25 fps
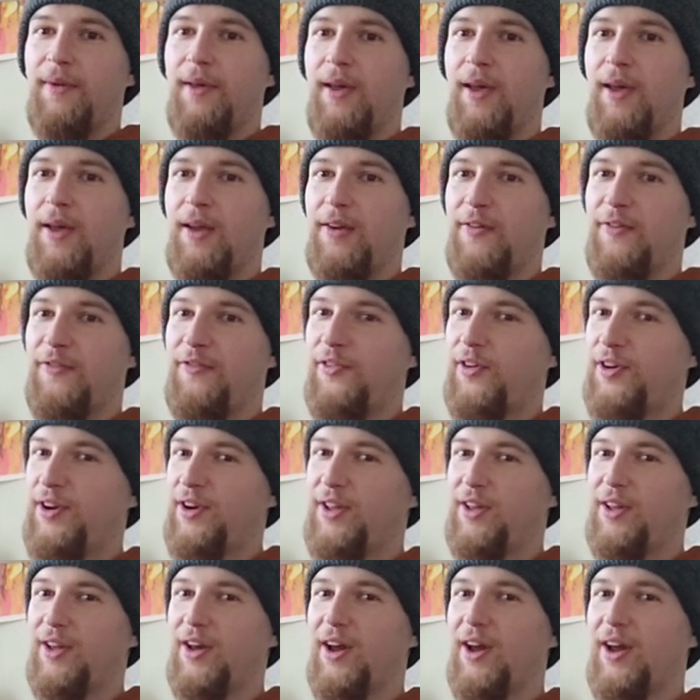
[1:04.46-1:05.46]
and a
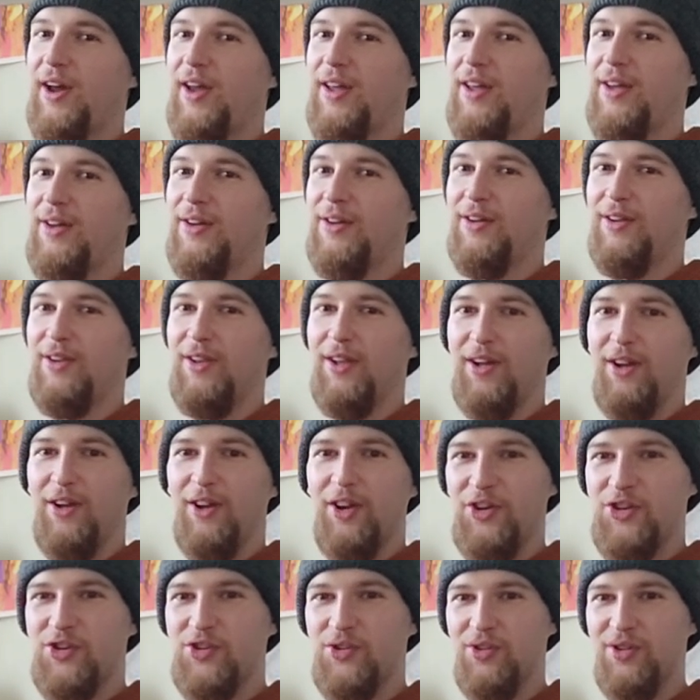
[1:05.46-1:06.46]
funny guy,
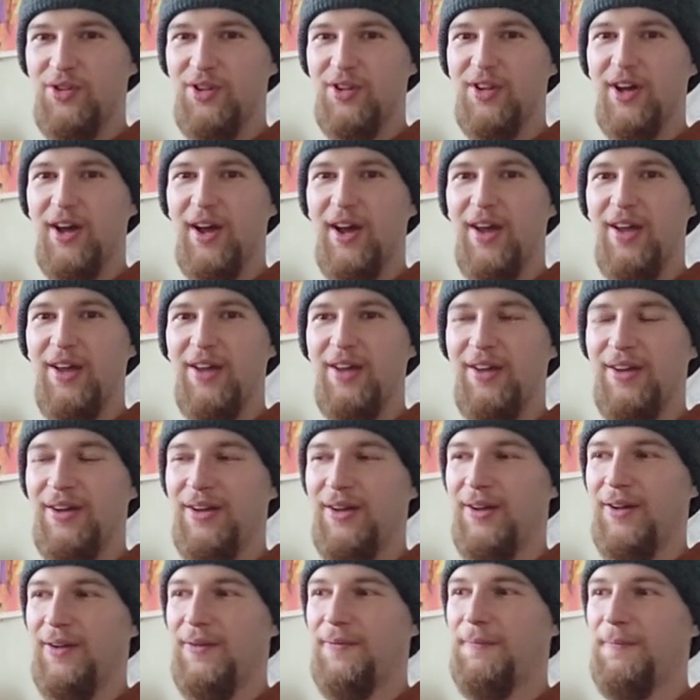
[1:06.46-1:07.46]
a short
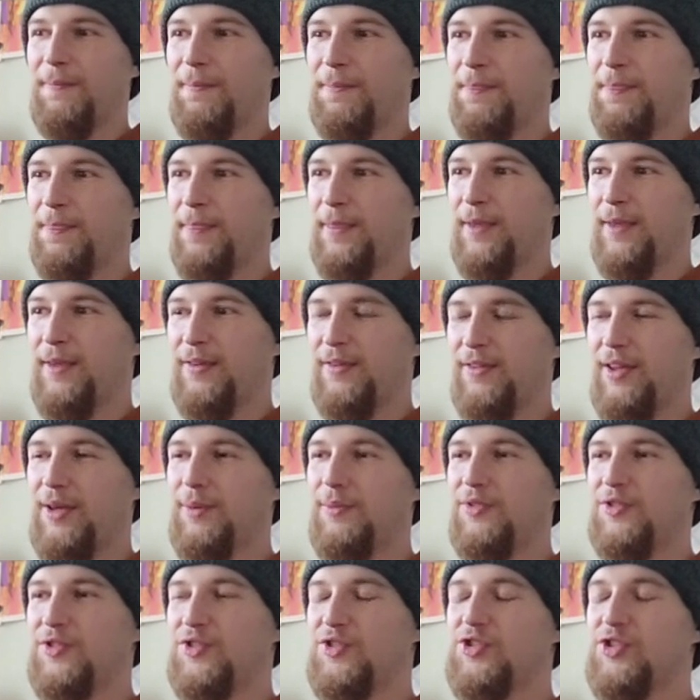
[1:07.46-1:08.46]
guy, his
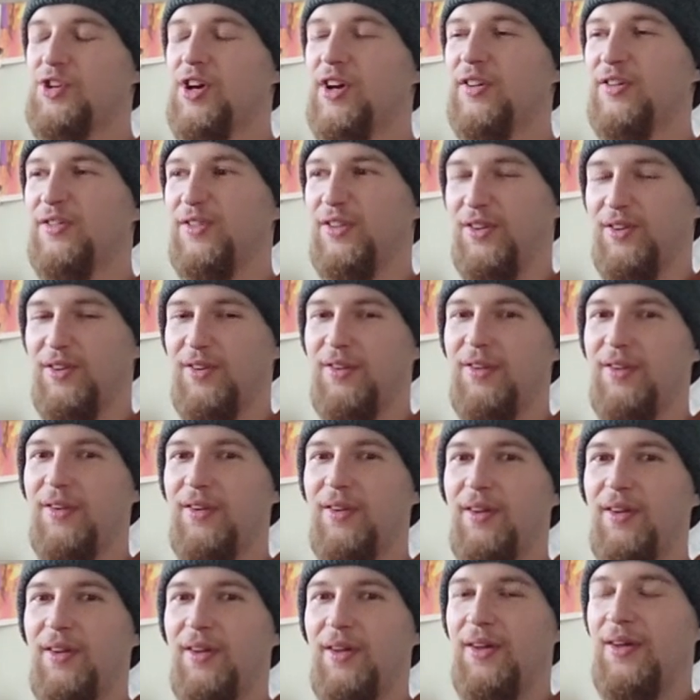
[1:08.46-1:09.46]
name was Justin.
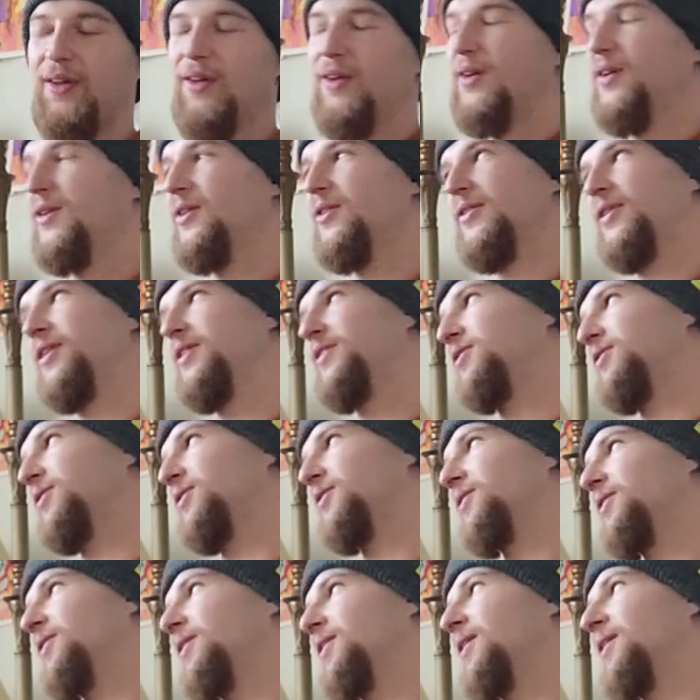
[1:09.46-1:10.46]
Alright,
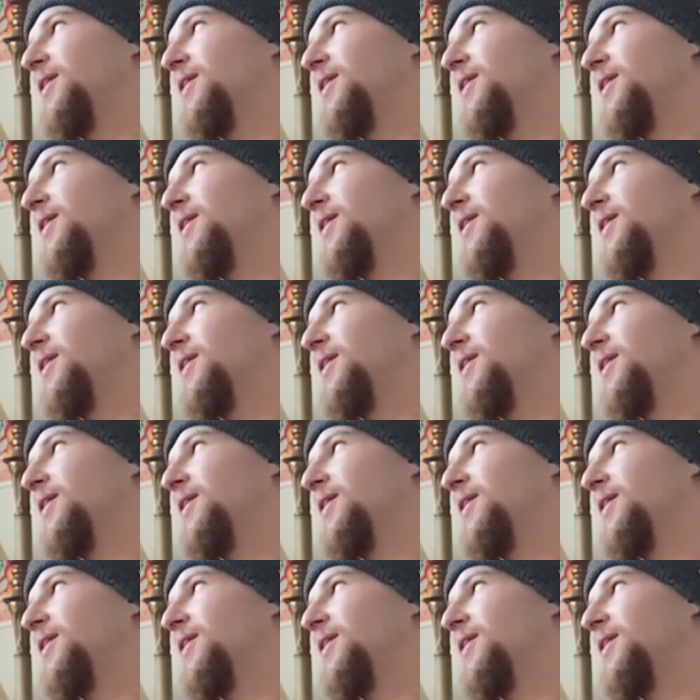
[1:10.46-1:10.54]
so